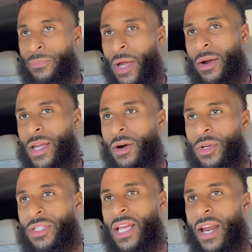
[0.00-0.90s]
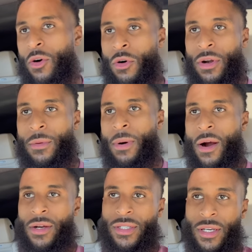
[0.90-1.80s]
oh yeah, we just gotta order the
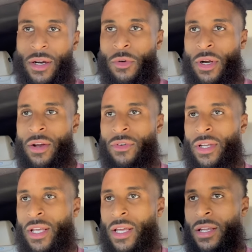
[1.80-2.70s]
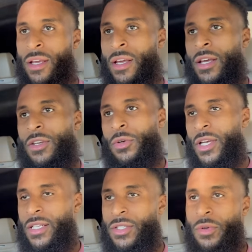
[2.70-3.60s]
parts or whatever and then do
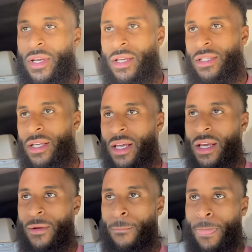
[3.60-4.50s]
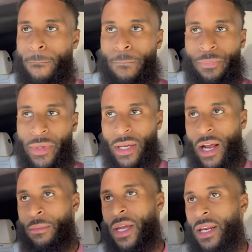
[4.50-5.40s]
this, do this, and then you know
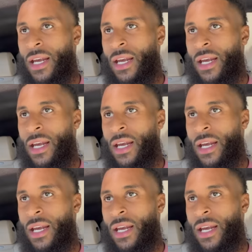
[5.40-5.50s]
what I mean?